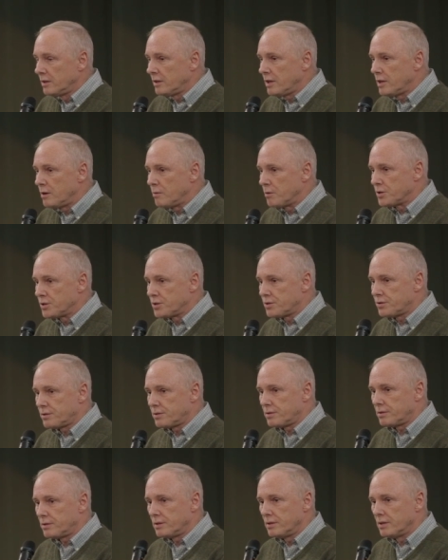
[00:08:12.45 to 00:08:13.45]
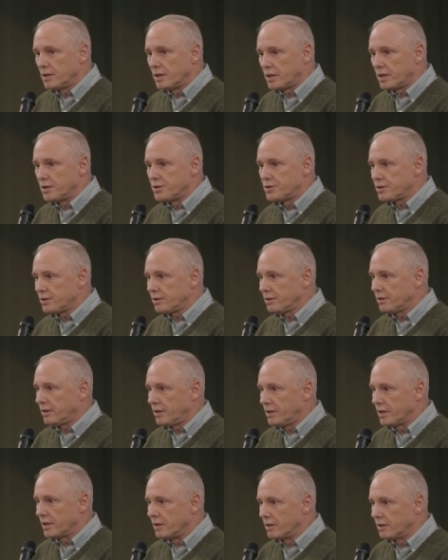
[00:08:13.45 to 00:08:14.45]
he was uh,
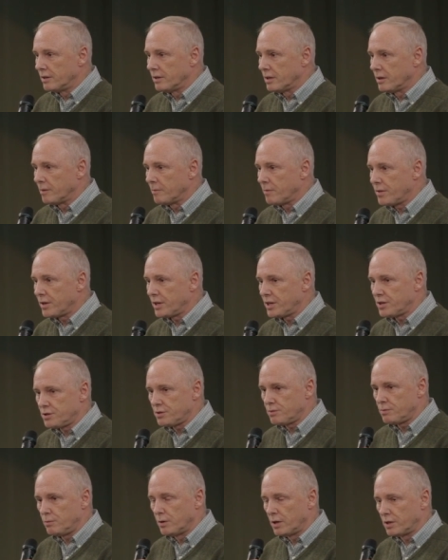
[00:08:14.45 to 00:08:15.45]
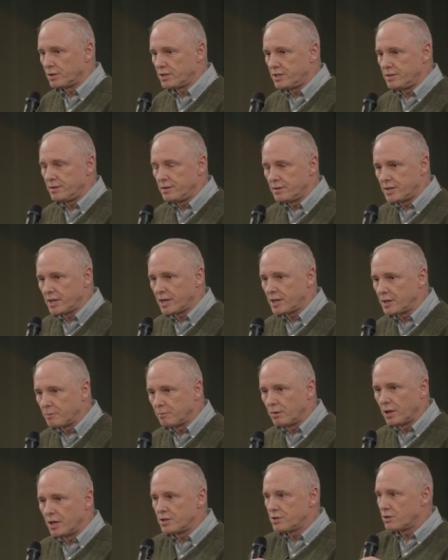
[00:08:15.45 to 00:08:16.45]
concerned that um, things were taking
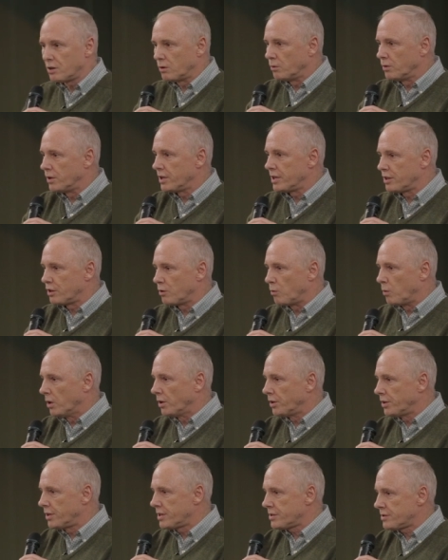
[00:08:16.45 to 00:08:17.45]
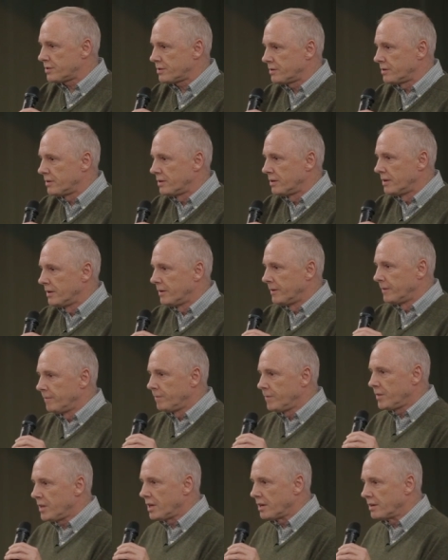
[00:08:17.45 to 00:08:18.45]
place only in the wilderness,
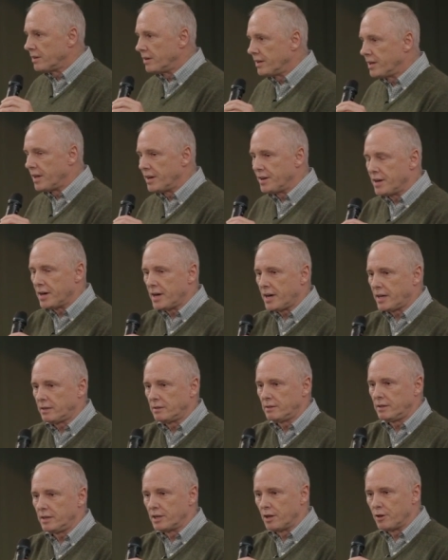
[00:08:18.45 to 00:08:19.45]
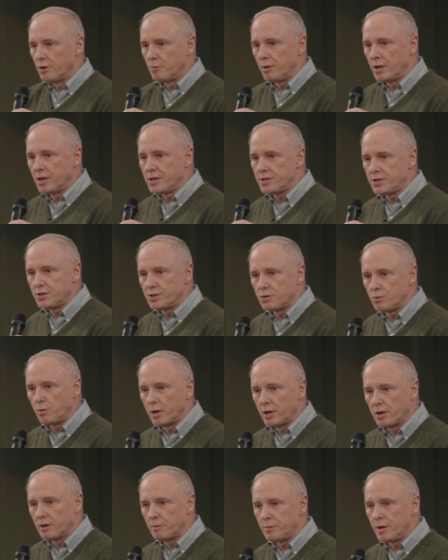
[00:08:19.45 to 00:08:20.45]
and and not in other places
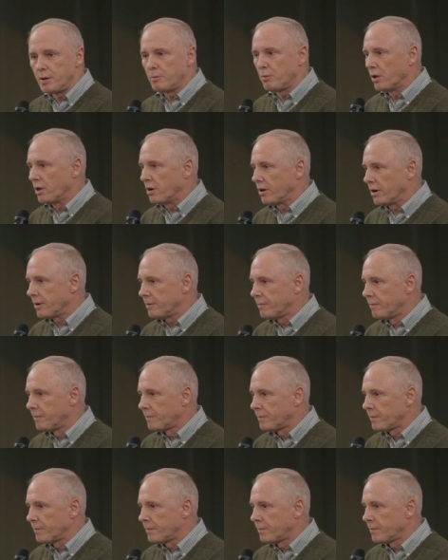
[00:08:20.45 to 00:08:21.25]
where people are.